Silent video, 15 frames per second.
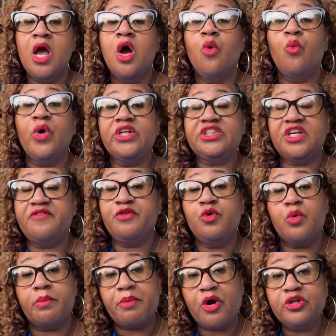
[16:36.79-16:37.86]
which if you
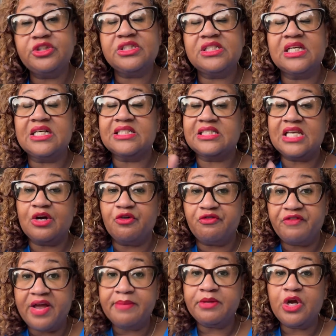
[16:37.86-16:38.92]
were purchasing a single
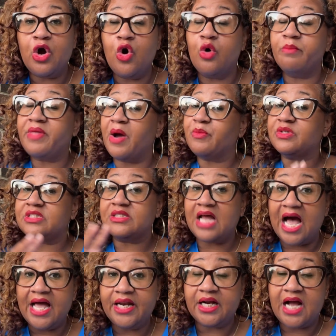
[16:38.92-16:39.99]
family home that was
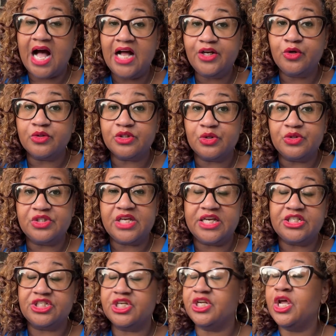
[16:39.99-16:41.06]
not in a condo
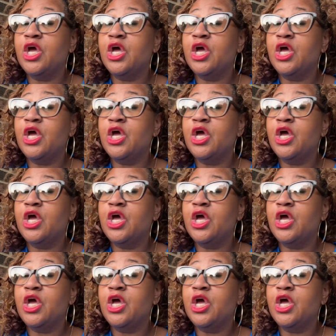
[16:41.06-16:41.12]
association,